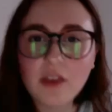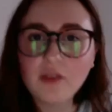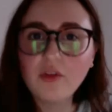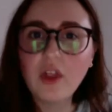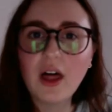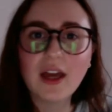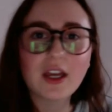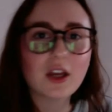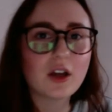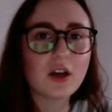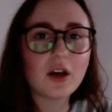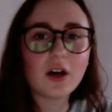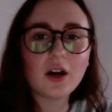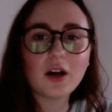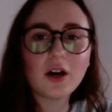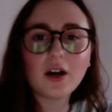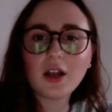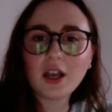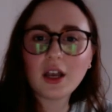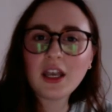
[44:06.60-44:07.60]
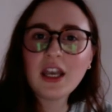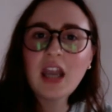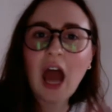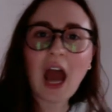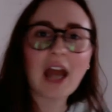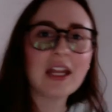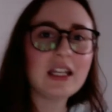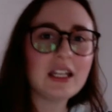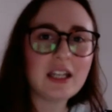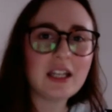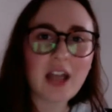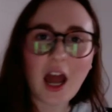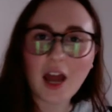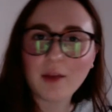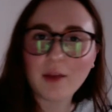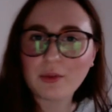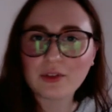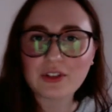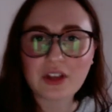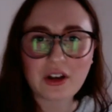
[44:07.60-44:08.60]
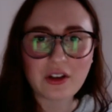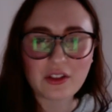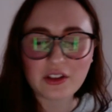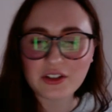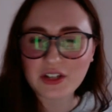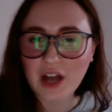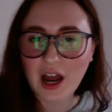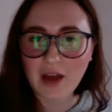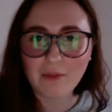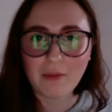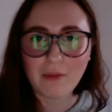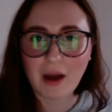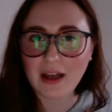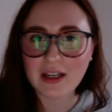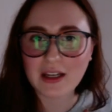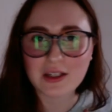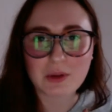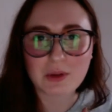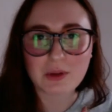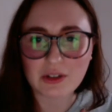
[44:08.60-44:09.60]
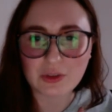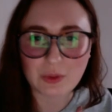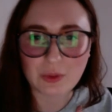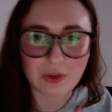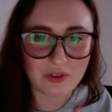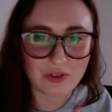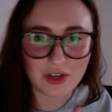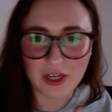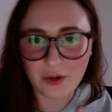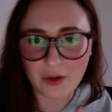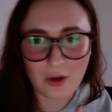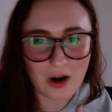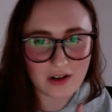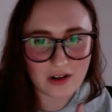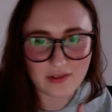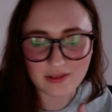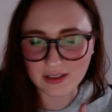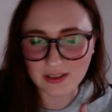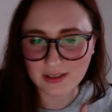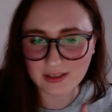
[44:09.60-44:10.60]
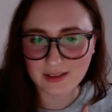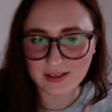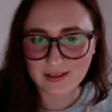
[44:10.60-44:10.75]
like 99% of the time my experience with videographers.